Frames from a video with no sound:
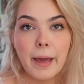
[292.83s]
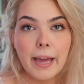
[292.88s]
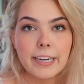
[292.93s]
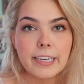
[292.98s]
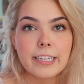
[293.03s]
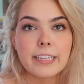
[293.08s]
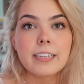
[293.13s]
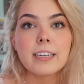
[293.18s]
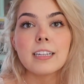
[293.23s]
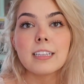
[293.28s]

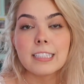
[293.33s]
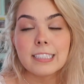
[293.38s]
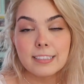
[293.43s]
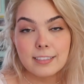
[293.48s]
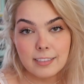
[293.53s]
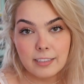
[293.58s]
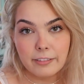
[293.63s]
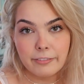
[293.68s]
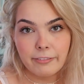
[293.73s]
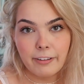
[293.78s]
Betty,
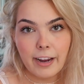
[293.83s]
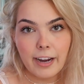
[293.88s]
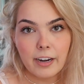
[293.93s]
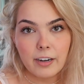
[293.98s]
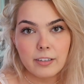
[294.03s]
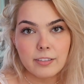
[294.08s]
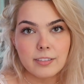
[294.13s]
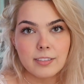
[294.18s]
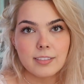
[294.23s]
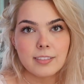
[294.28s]
Illicit
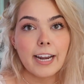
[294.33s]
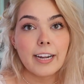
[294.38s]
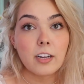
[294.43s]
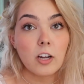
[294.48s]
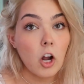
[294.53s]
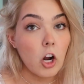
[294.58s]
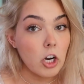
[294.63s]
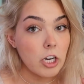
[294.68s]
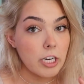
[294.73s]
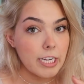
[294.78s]
Affairs, and
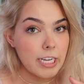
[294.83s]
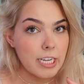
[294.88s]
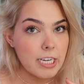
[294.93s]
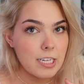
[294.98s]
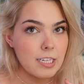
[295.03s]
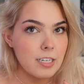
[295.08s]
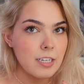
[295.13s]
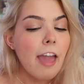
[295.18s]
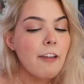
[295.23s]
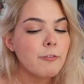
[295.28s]

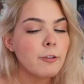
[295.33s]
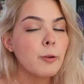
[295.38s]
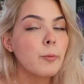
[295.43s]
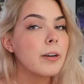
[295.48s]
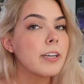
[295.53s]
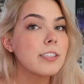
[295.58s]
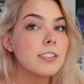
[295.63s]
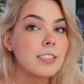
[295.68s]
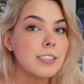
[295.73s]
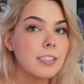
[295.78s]
Cardigan.
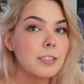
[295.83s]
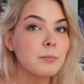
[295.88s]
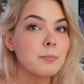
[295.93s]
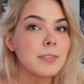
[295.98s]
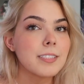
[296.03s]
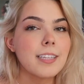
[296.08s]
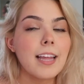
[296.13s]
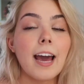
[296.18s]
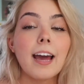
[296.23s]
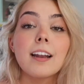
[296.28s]
Everyone
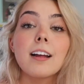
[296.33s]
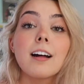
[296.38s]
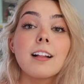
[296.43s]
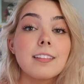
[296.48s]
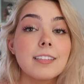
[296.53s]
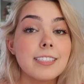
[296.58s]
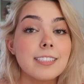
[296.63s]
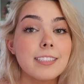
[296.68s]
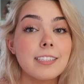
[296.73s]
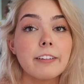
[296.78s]
assumes that
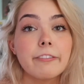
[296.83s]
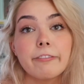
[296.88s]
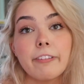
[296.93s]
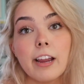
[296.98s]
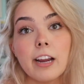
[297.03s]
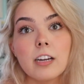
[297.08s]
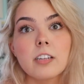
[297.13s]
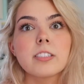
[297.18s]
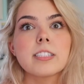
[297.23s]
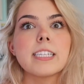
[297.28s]
Illicit
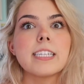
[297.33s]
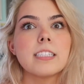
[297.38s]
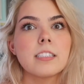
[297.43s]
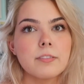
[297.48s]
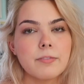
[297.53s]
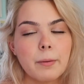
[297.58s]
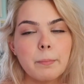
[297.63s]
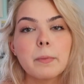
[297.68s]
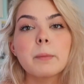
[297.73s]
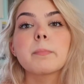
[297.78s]
Affairs
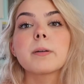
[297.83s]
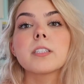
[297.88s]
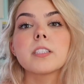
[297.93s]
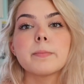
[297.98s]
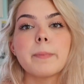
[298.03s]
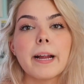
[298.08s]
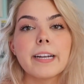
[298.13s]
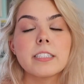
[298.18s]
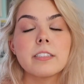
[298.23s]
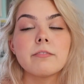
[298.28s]
is from the
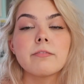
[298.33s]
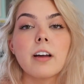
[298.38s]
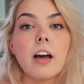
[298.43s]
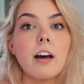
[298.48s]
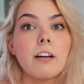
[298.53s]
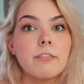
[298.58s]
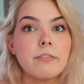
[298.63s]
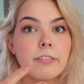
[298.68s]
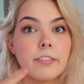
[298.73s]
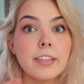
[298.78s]
perspective
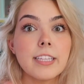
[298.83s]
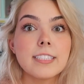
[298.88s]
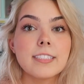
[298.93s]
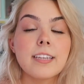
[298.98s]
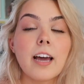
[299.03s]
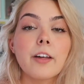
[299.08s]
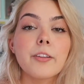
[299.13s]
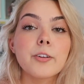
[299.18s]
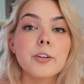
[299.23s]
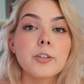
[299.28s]
of this
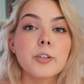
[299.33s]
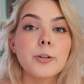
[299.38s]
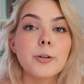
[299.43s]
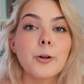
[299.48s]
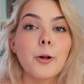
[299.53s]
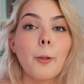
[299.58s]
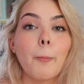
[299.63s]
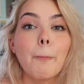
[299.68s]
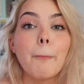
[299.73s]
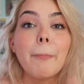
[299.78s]
other
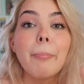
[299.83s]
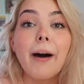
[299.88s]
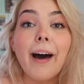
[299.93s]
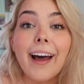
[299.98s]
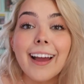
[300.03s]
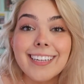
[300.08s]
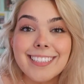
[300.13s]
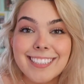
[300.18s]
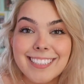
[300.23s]
girl, but